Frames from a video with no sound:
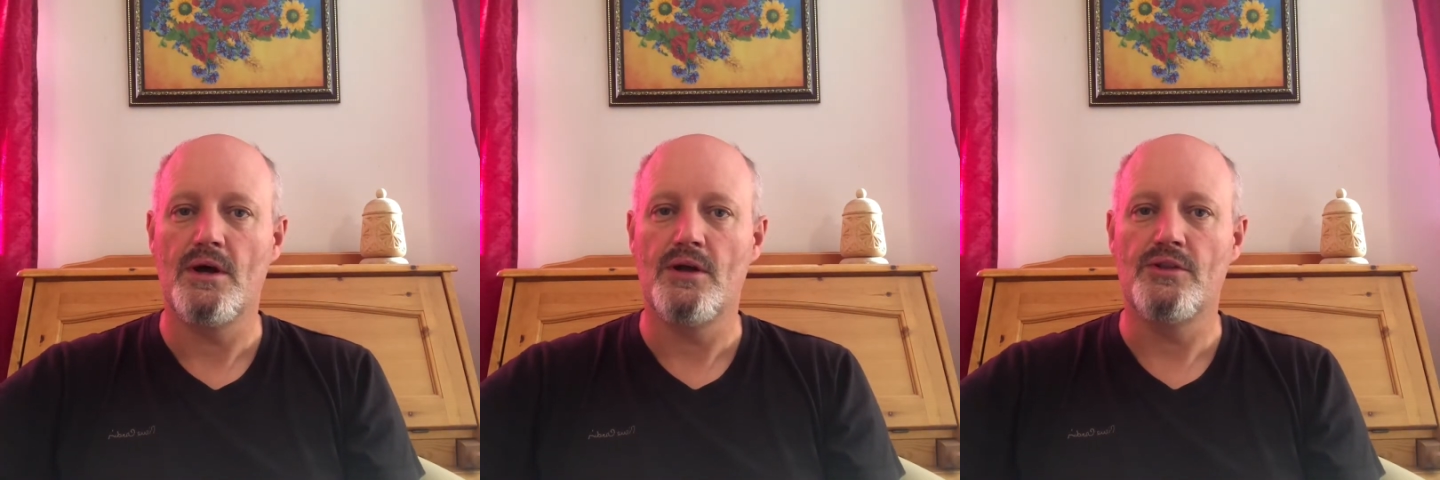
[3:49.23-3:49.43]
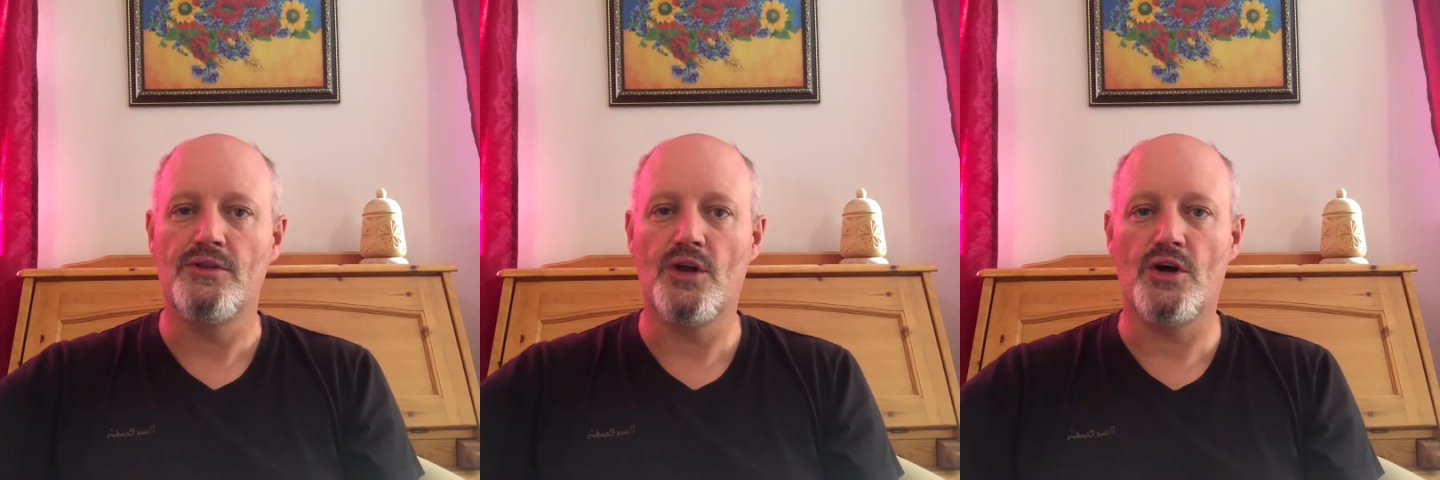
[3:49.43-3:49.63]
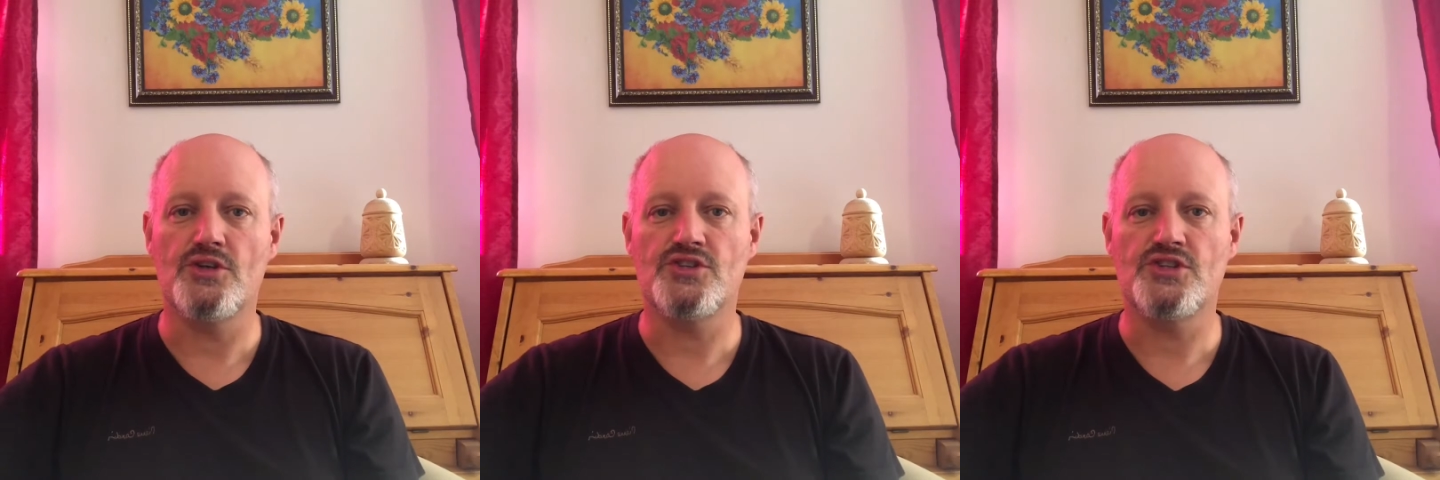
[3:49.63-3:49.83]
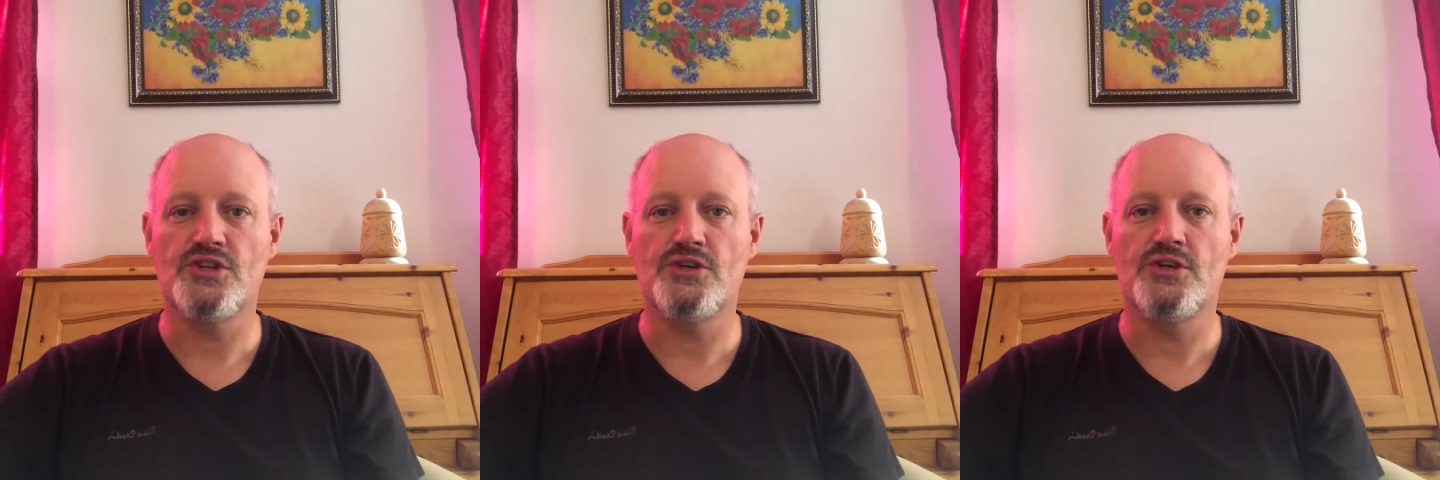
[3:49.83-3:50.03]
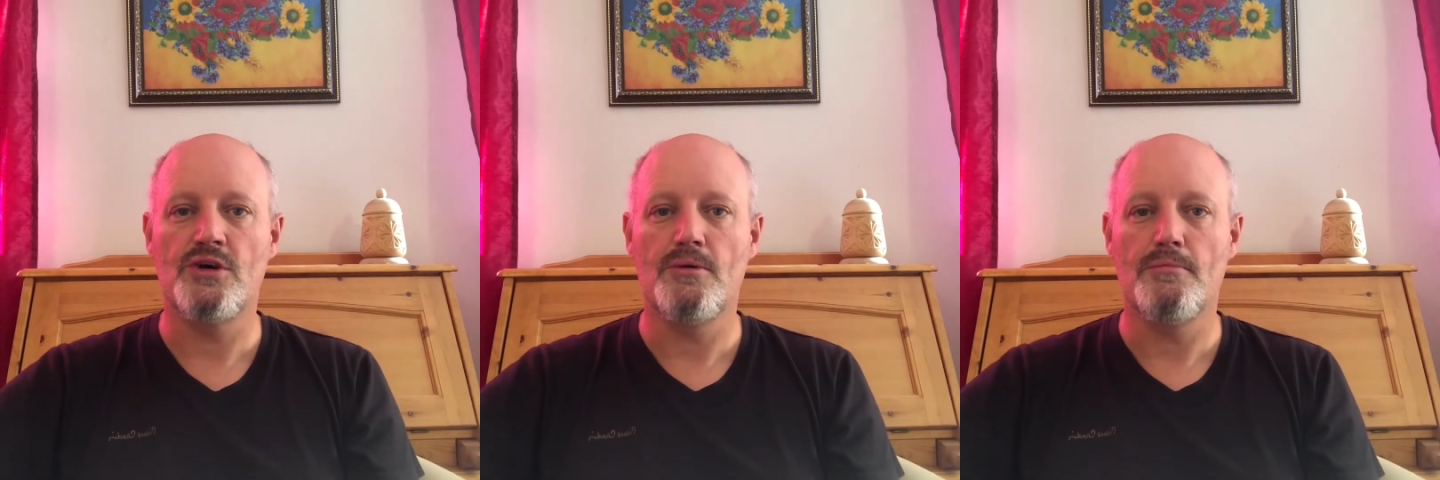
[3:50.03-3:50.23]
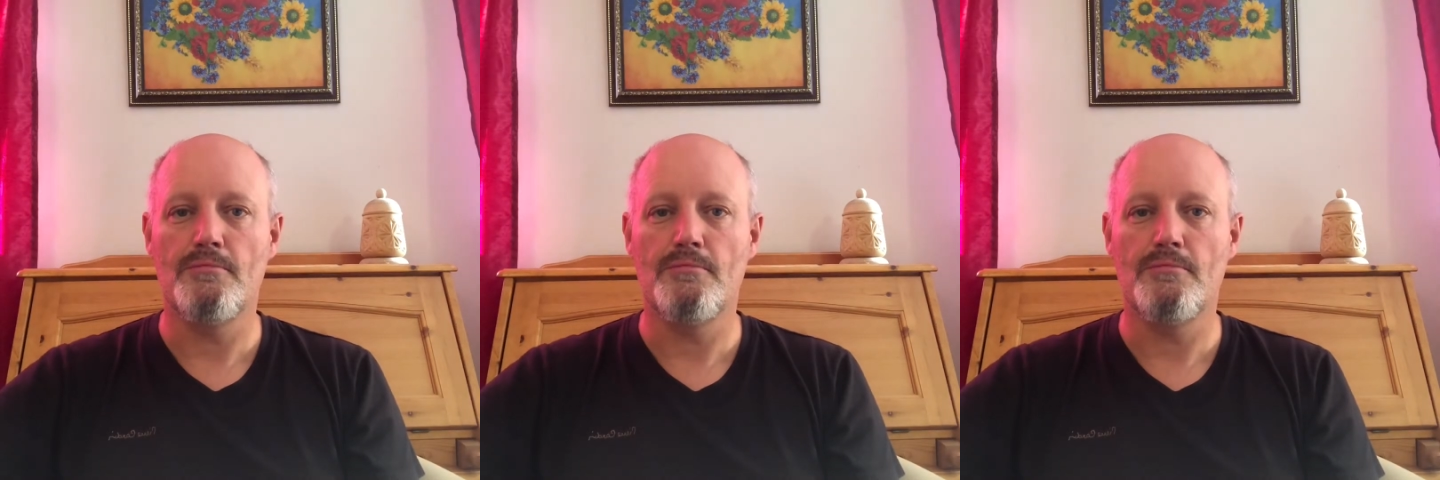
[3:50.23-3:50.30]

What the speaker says: Not to